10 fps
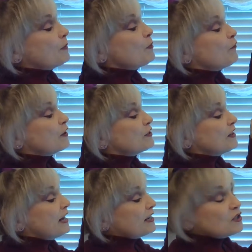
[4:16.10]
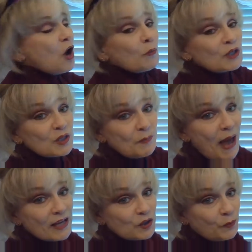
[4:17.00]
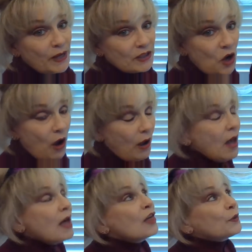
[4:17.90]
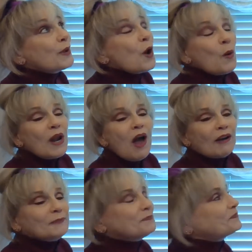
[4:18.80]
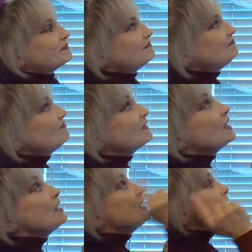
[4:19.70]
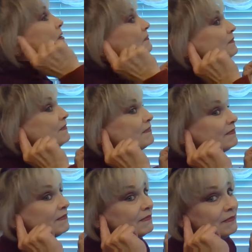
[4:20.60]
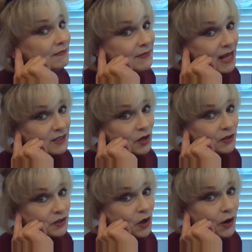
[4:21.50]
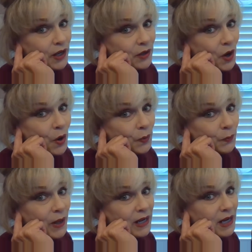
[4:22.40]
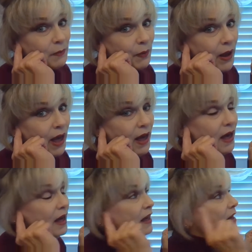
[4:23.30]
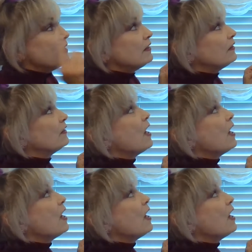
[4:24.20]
we move on to the next song, which is past 3 o'clock. 3 o'clock. That's our starting note. Ready, breath.